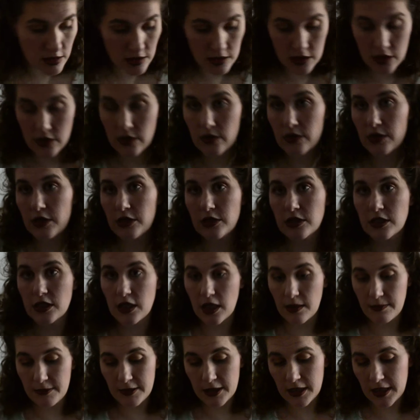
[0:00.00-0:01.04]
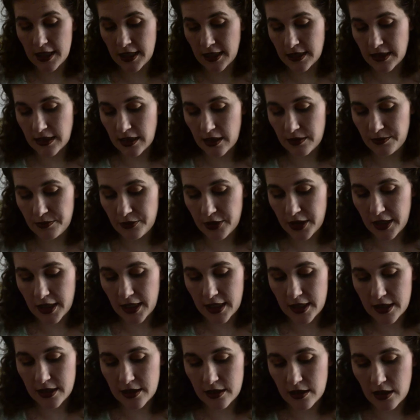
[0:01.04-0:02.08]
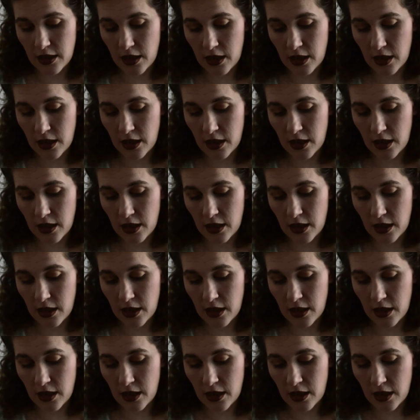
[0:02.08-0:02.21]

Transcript: So there's a couple of things I'll bring on